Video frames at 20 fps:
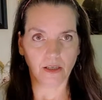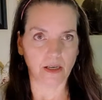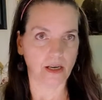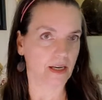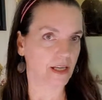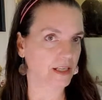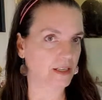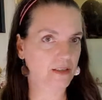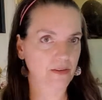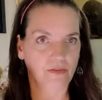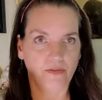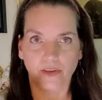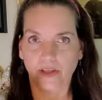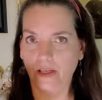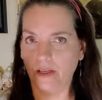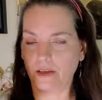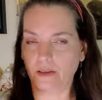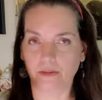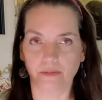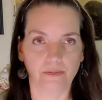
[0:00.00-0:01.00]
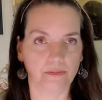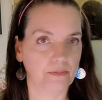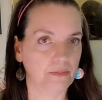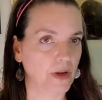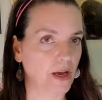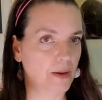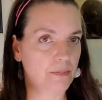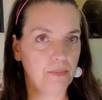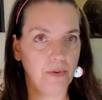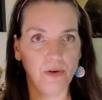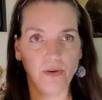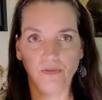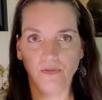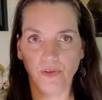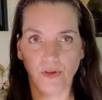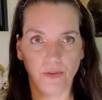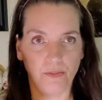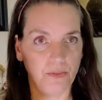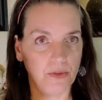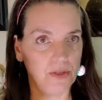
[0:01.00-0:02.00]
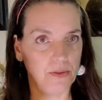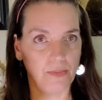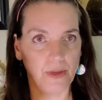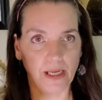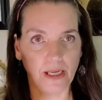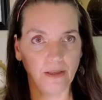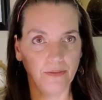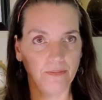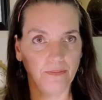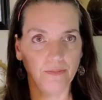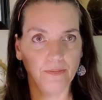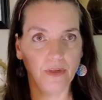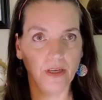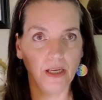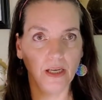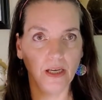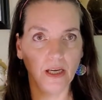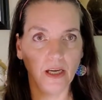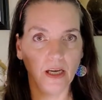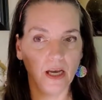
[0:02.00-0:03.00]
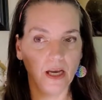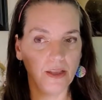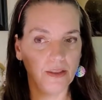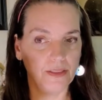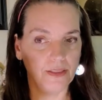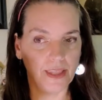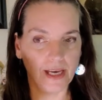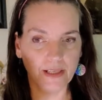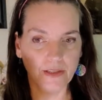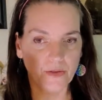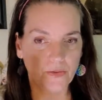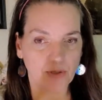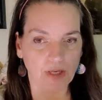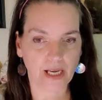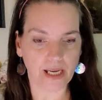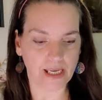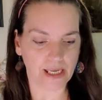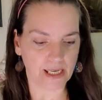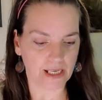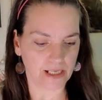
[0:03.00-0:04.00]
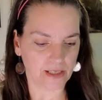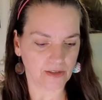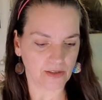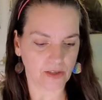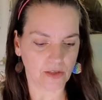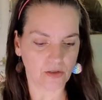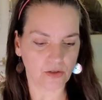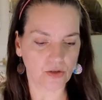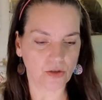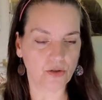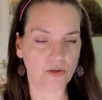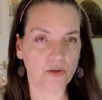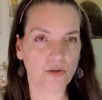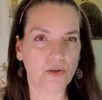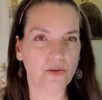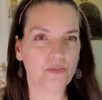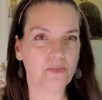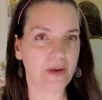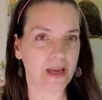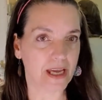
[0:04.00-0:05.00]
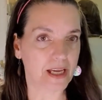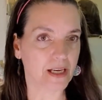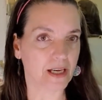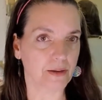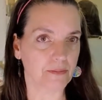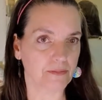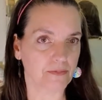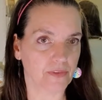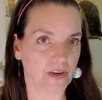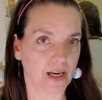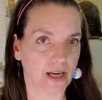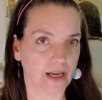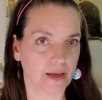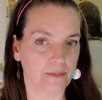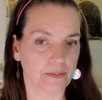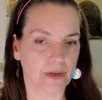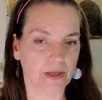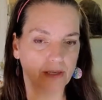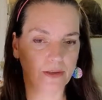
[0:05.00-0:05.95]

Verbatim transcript: kind of a, a perfume to me. That's what I get, is a true makeup vibe.